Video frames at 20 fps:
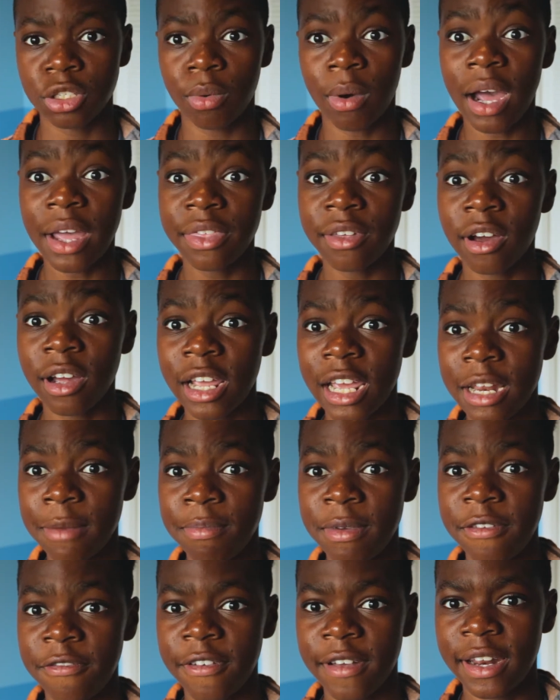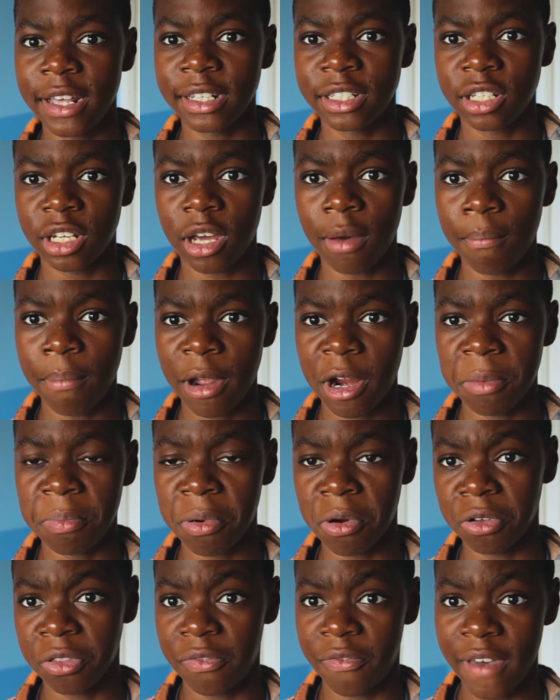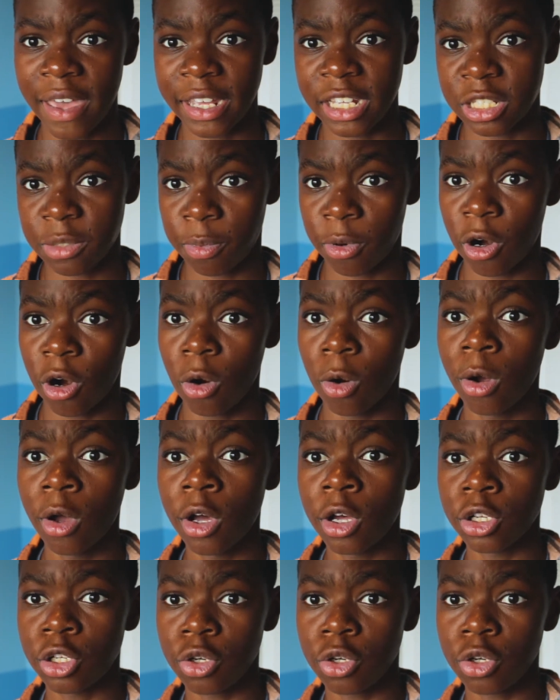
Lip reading: So I thought it'd be fitting to compare both Vegas Pro